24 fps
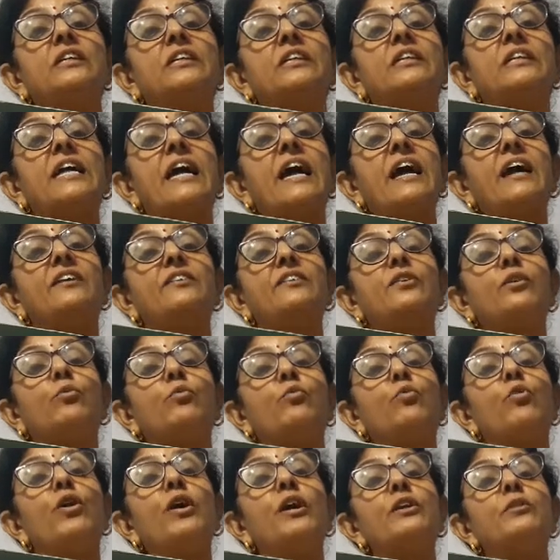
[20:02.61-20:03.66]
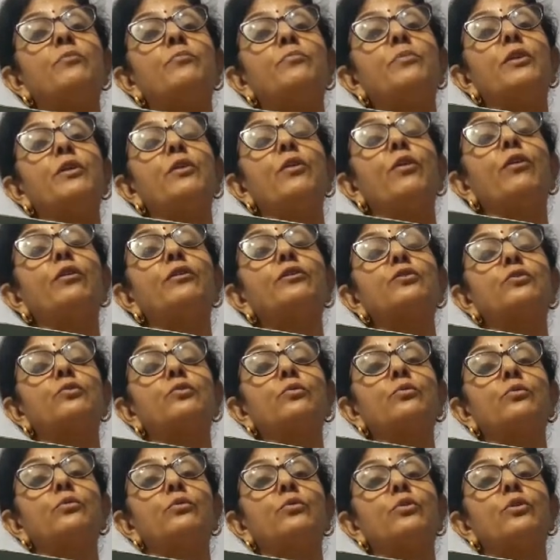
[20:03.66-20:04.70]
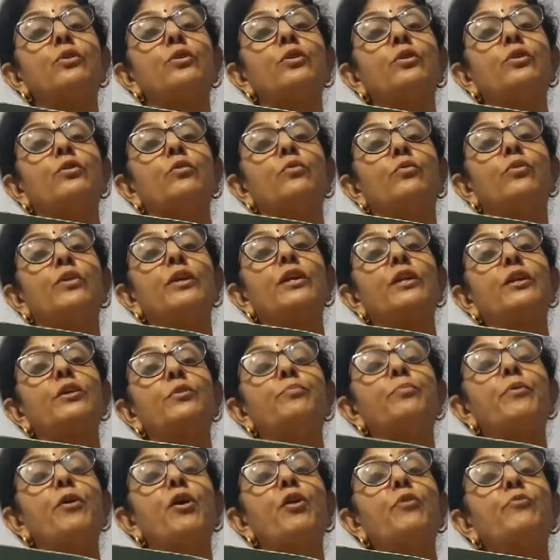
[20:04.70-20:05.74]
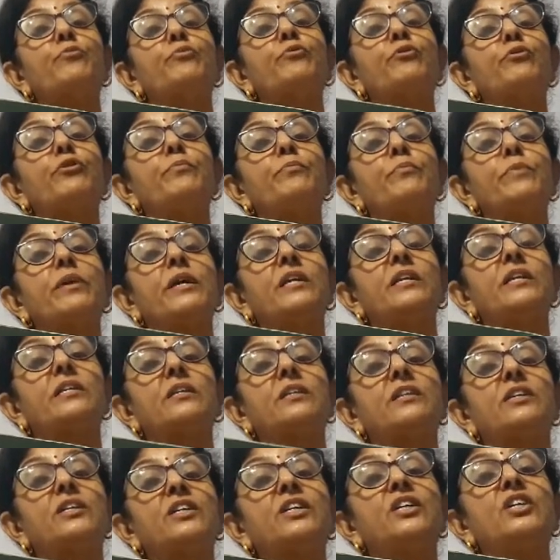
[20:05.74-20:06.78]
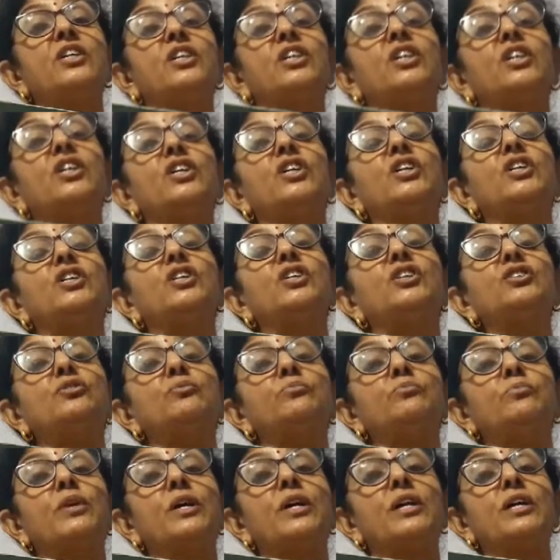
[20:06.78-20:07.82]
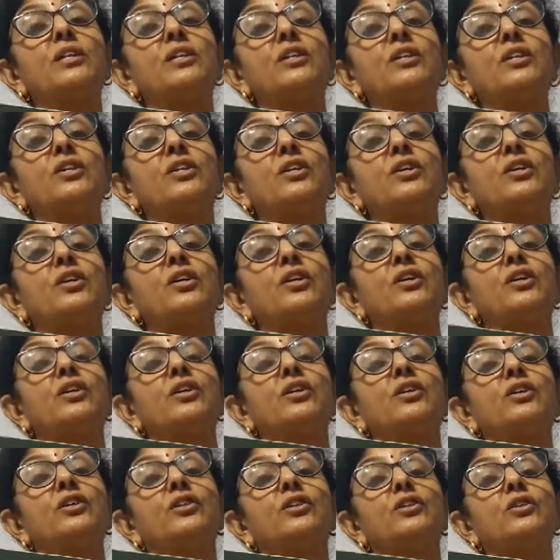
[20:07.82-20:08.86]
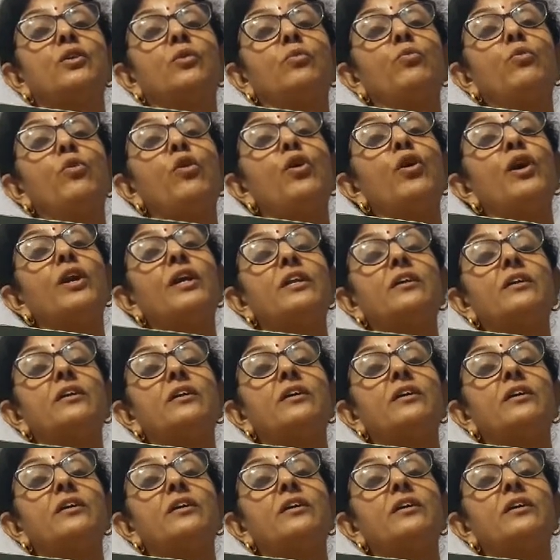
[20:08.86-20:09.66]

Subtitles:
that the world belongs to only powerful men, rich men. The world